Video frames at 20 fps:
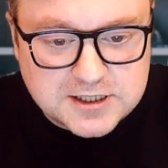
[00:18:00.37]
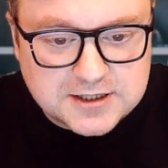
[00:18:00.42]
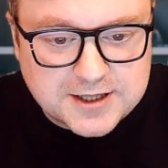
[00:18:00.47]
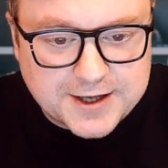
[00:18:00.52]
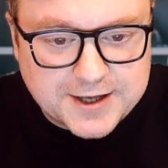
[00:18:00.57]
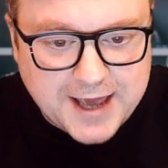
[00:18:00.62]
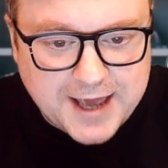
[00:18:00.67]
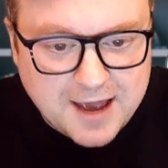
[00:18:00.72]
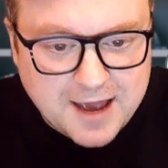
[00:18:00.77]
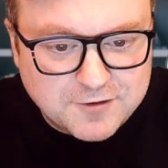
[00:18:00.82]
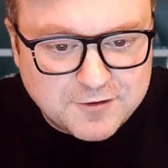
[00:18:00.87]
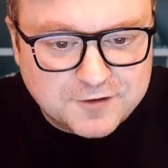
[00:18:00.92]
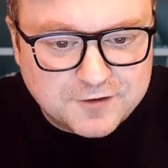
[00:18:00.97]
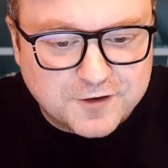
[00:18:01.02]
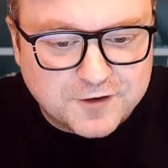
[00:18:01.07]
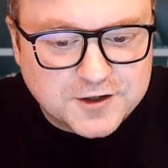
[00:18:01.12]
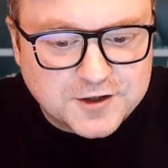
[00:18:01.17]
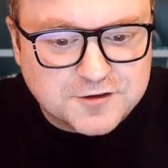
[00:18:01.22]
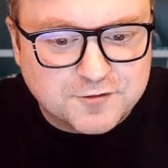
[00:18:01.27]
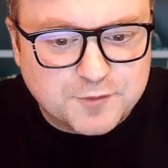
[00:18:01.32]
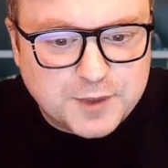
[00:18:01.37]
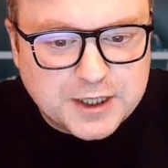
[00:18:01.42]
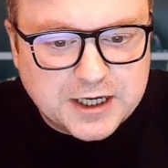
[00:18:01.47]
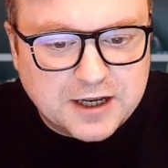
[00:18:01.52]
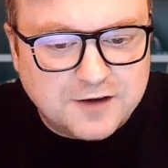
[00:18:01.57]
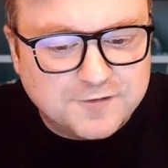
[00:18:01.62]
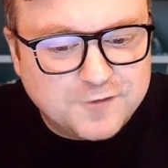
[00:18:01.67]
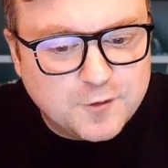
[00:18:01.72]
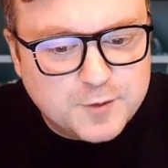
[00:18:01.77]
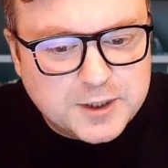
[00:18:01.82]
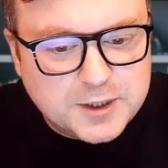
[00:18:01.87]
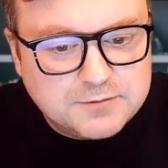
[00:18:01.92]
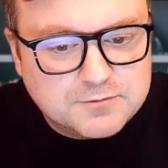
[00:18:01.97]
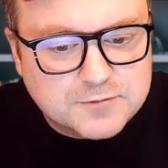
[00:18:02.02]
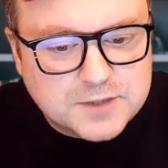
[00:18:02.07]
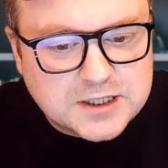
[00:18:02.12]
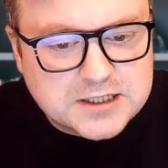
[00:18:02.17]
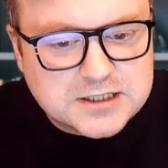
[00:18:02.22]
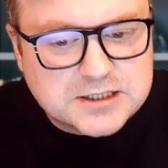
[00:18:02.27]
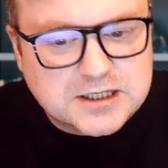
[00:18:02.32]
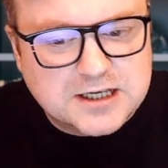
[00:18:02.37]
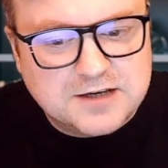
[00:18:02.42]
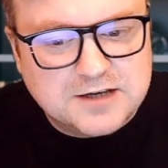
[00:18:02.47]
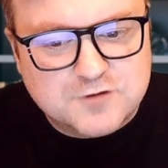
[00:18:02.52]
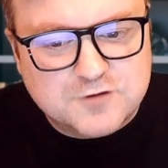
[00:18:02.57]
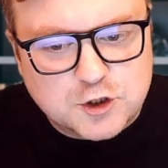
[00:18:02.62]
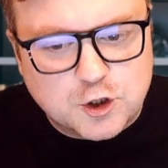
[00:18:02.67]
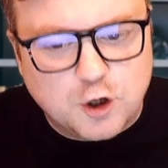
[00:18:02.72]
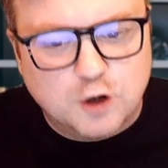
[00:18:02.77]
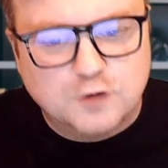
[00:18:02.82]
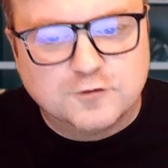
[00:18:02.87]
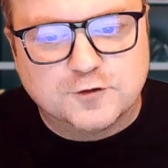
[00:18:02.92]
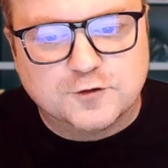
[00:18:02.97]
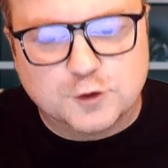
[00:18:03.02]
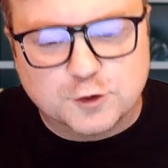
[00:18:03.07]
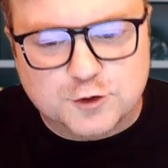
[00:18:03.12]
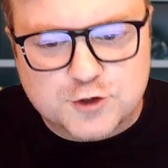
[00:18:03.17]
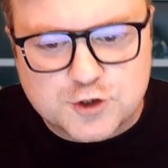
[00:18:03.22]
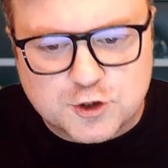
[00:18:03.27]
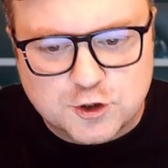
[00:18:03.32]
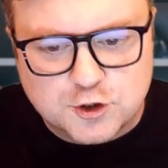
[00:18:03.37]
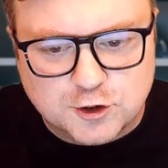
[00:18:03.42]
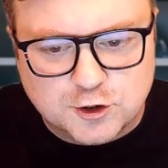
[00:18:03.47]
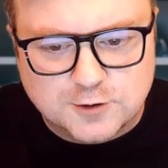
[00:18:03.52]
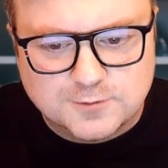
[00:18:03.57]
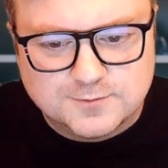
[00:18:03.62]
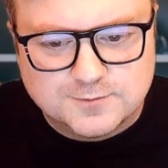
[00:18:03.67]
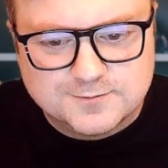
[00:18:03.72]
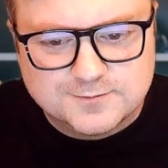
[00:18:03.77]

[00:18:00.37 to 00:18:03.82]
that I have in front of me. And for me, this gives an overall score.